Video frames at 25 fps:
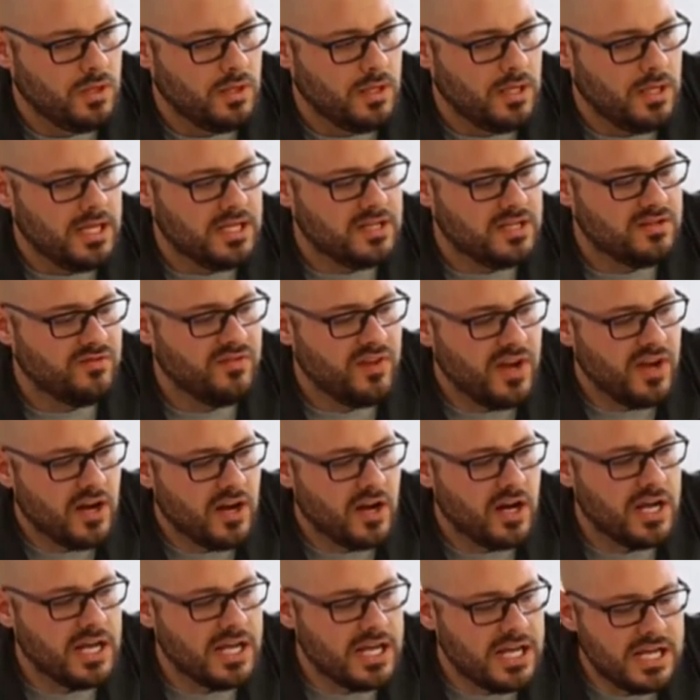It's
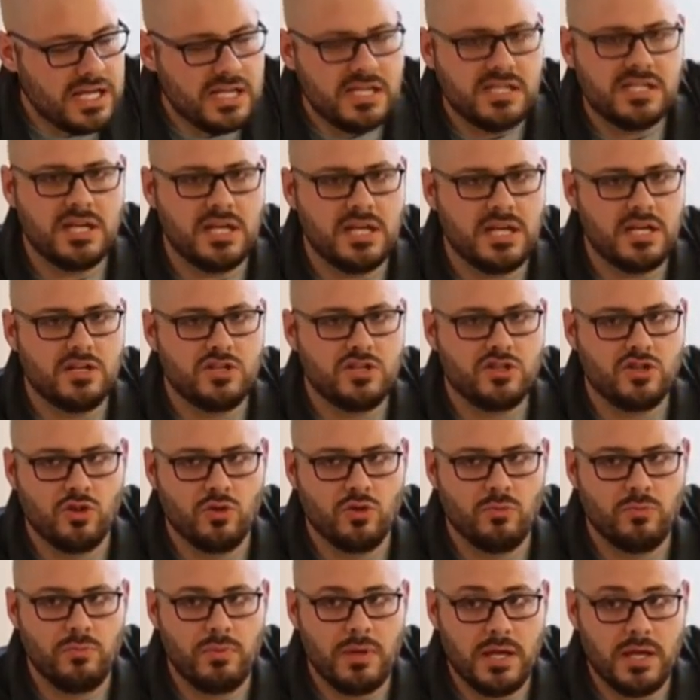very easy
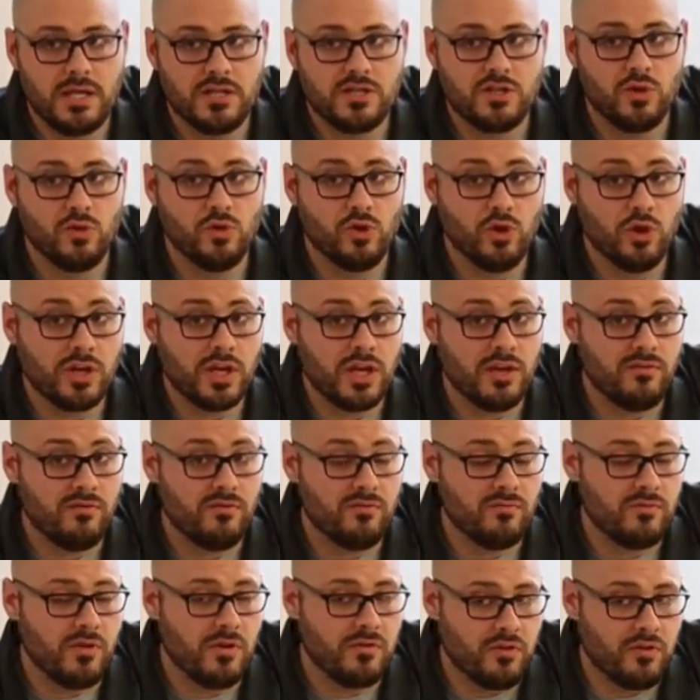to be to look at
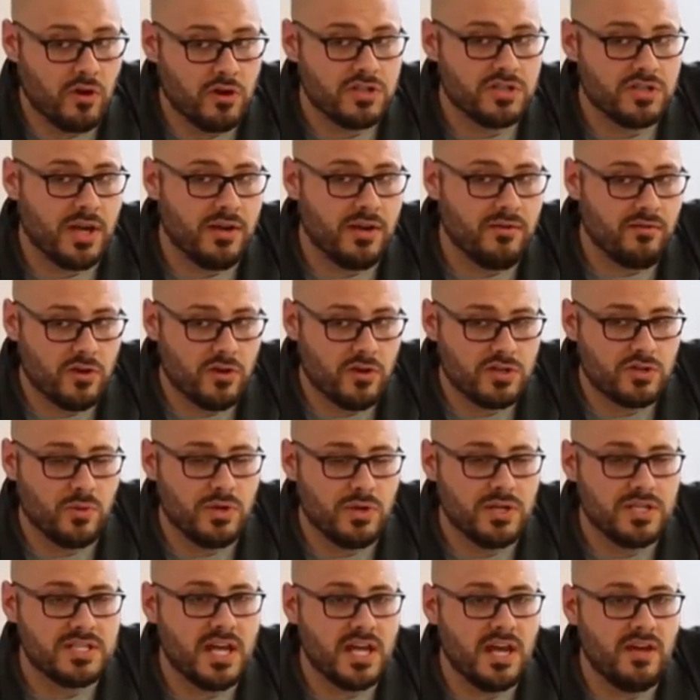a verse like verse
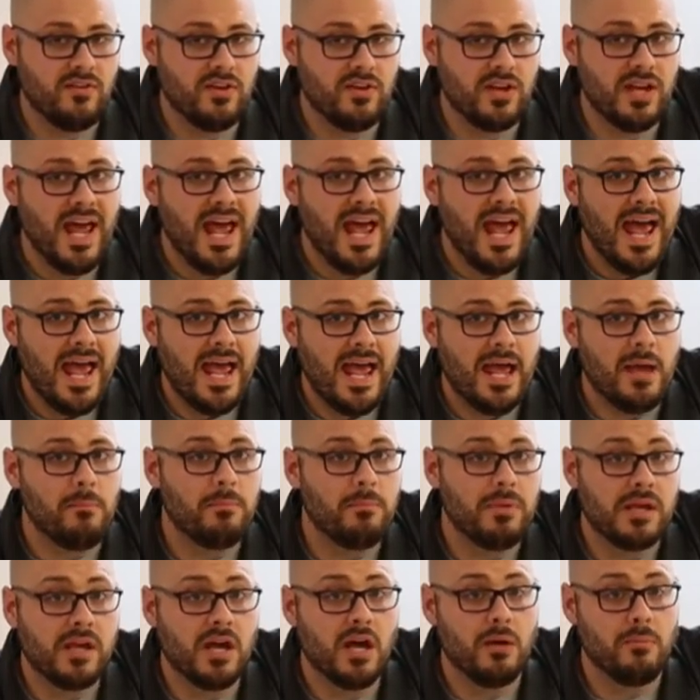twenty-seven and
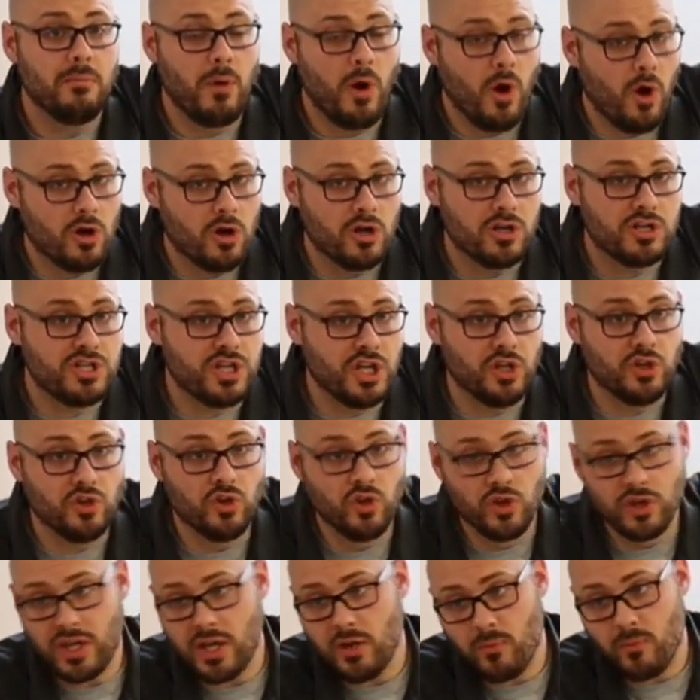become hard shell.
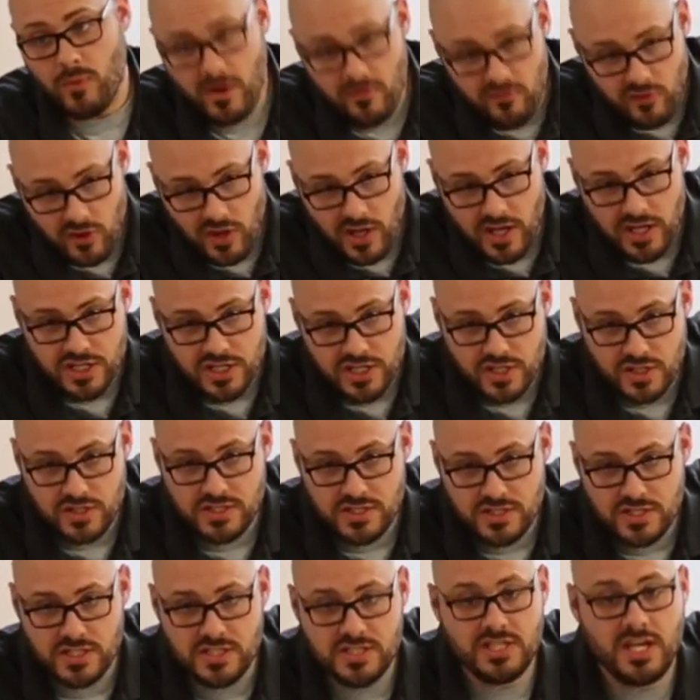Look at
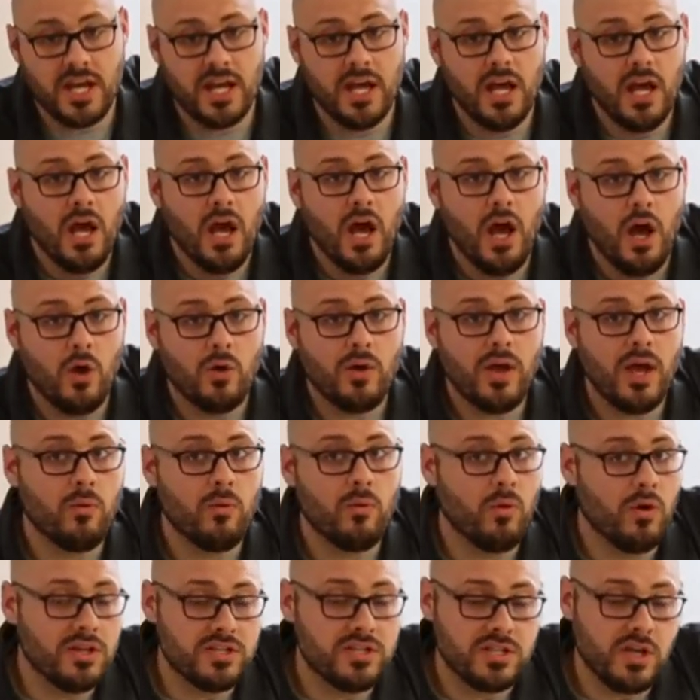Revelations and say, right. okay,
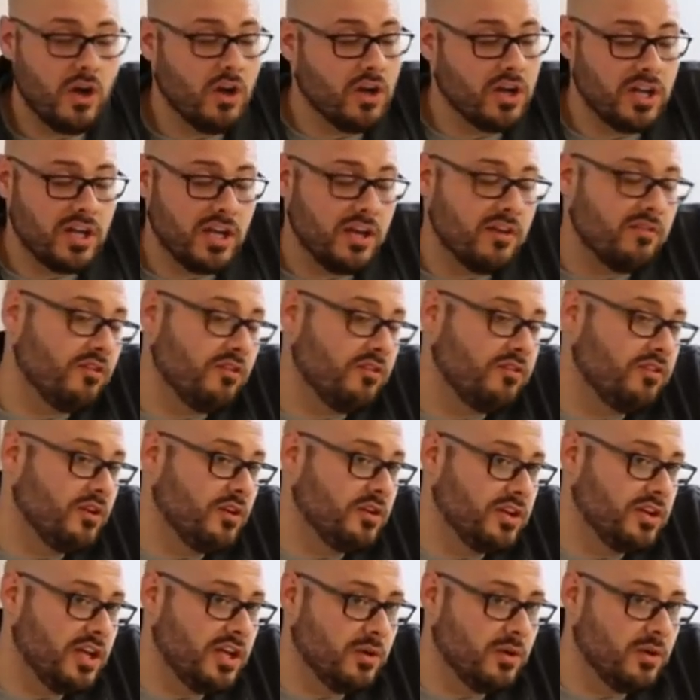well, it's all going to get
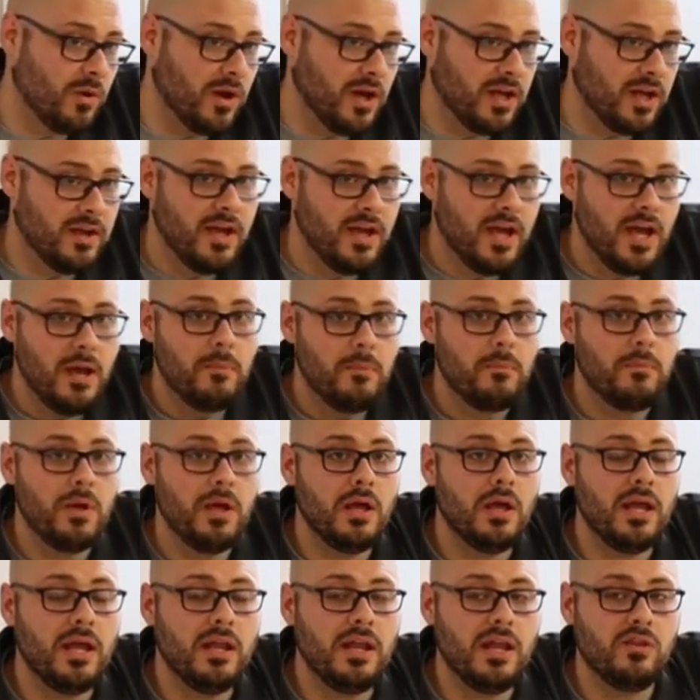fulfilled anyway. Right.
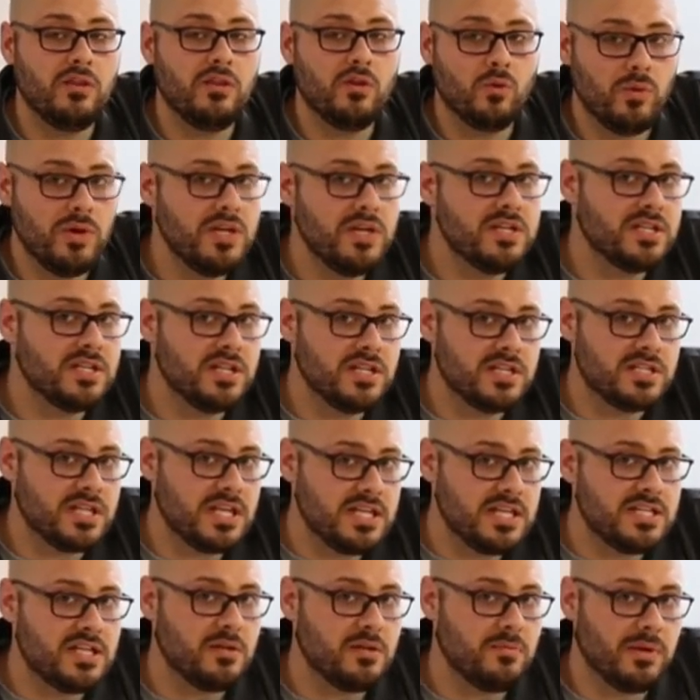And the reason it's
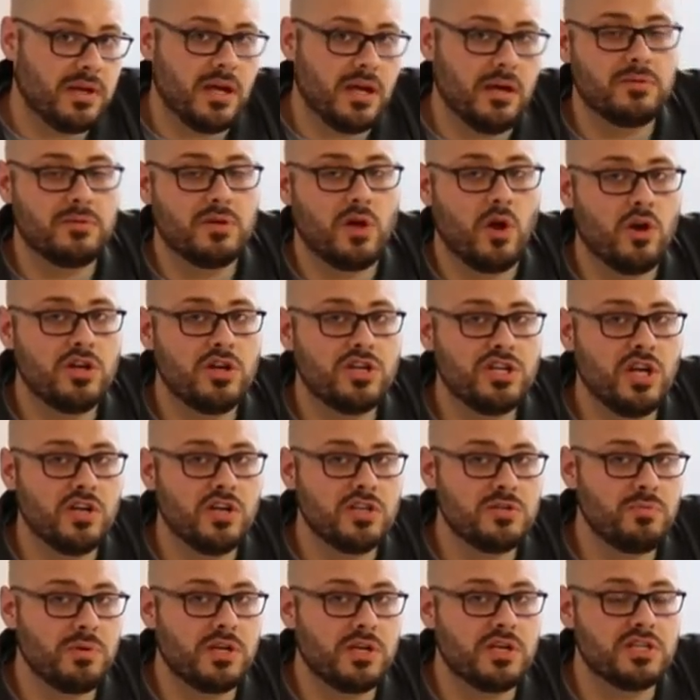easy to become hard shell
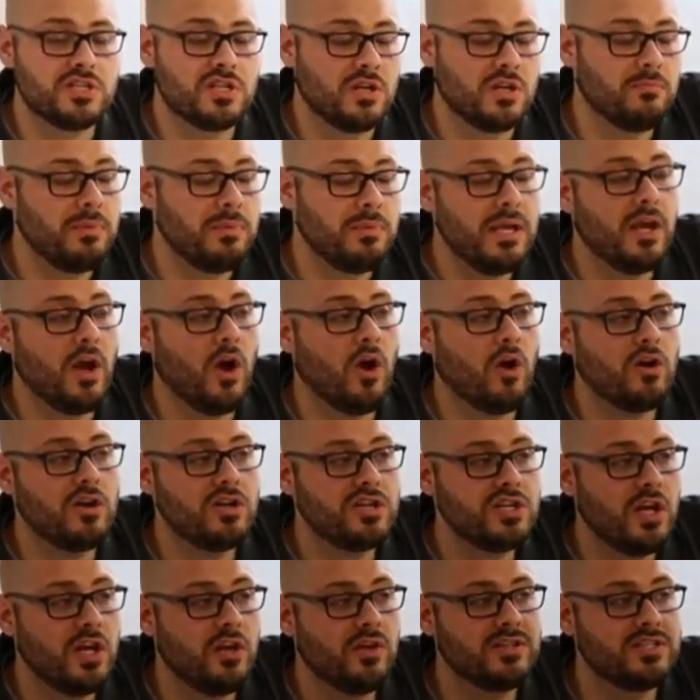is because being hard
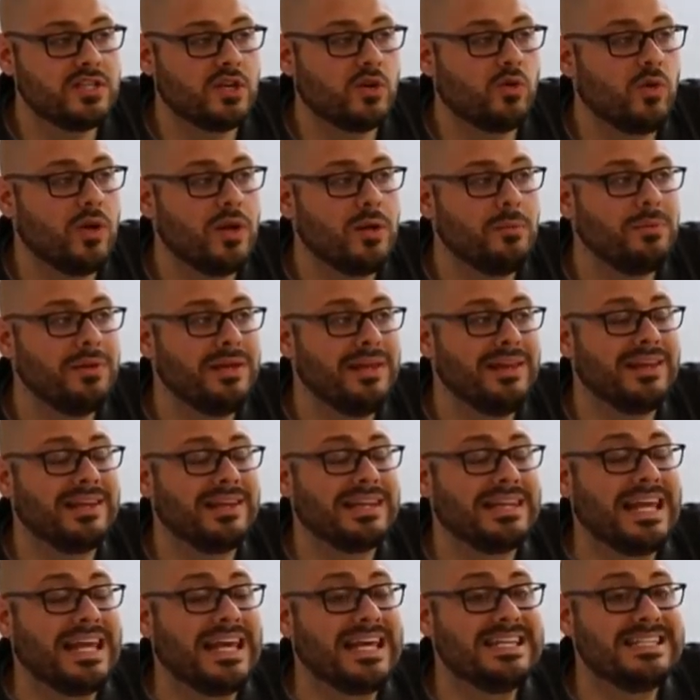shell is incredibly
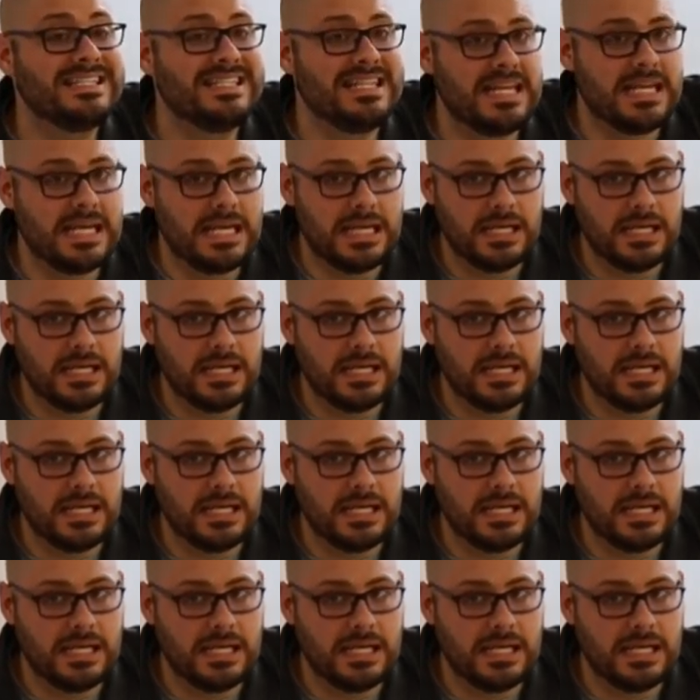lazy.